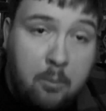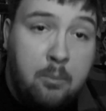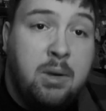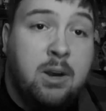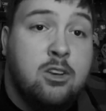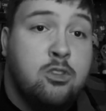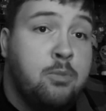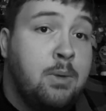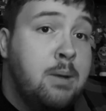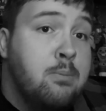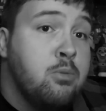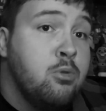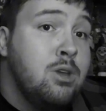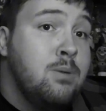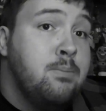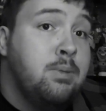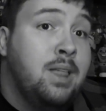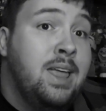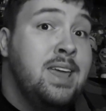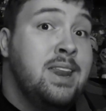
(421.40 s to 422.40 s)
because my
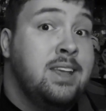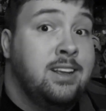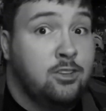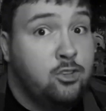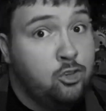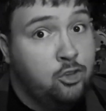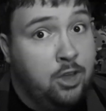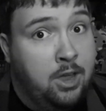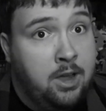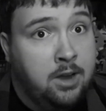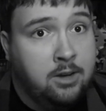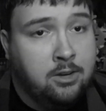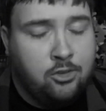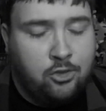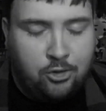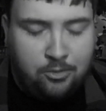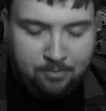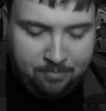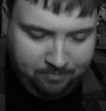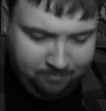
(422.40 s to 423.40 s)
pre-planning
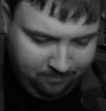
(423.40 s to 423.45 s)
sucks,